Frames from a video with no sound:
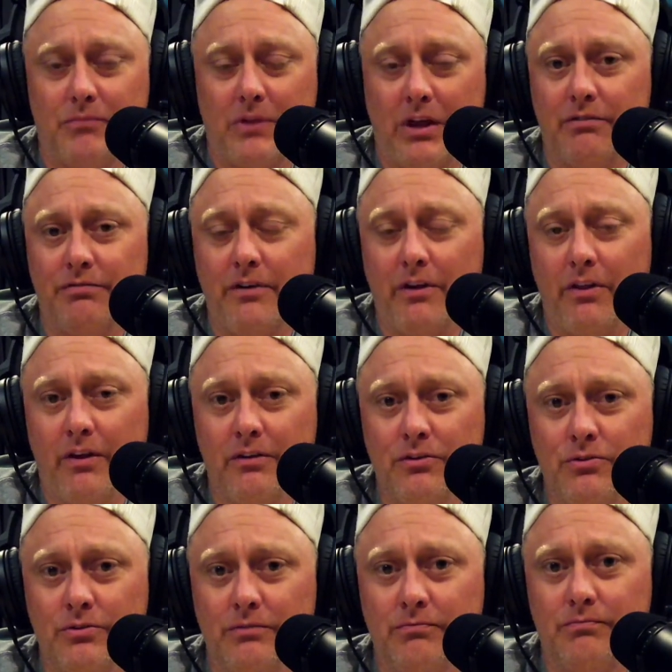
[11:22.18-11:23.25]
fell on you
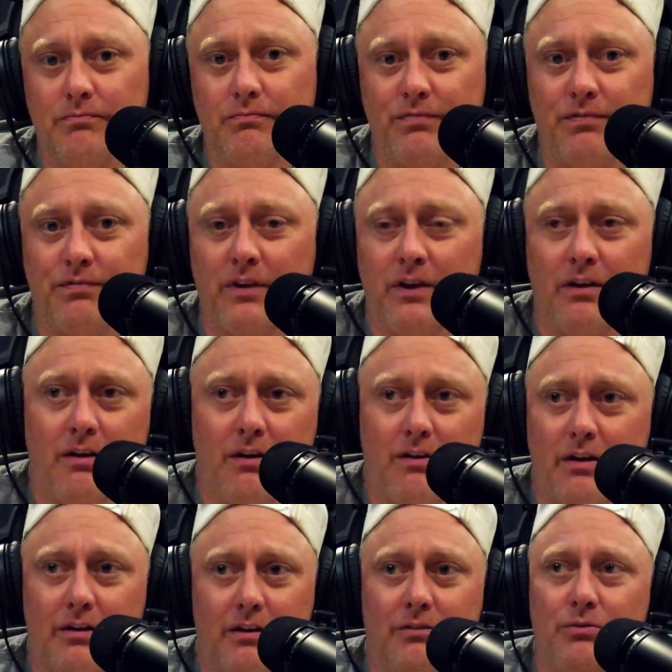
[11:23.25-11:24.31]
to figure out how
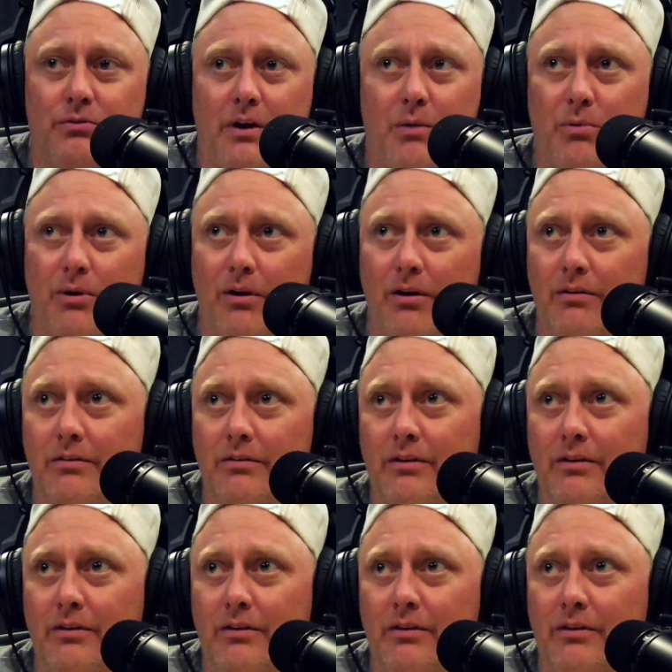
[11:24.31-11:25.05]
to do that part. I